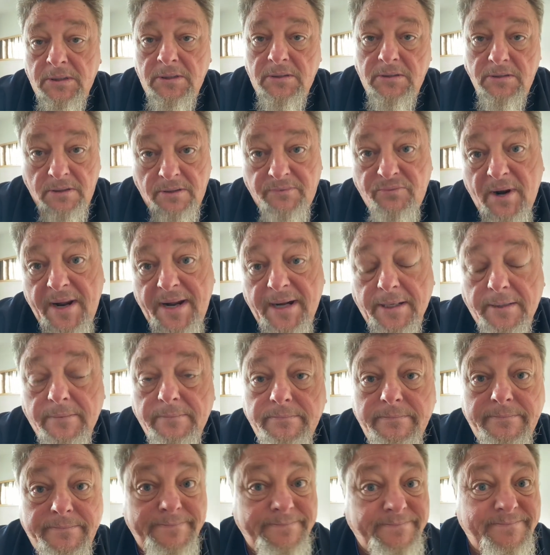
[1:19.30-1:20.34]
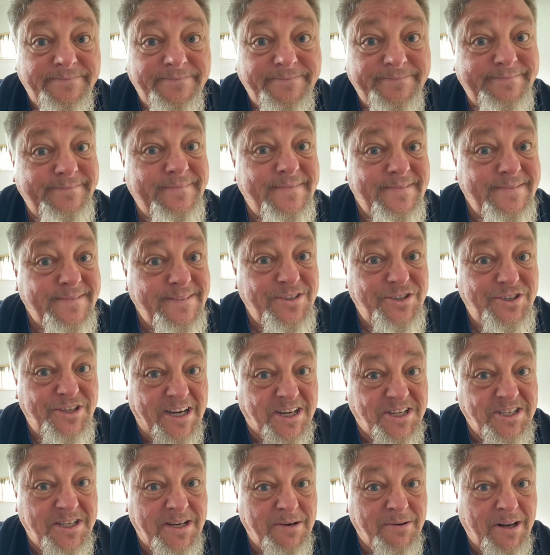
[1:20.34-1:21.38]
of renin.
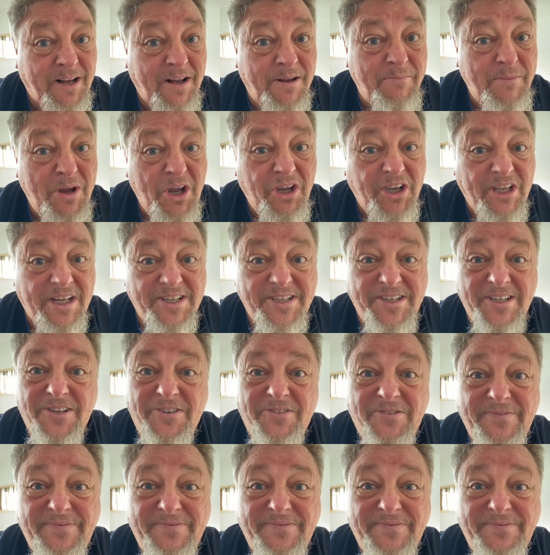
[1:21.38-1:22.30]
Juxtaglomerular cell.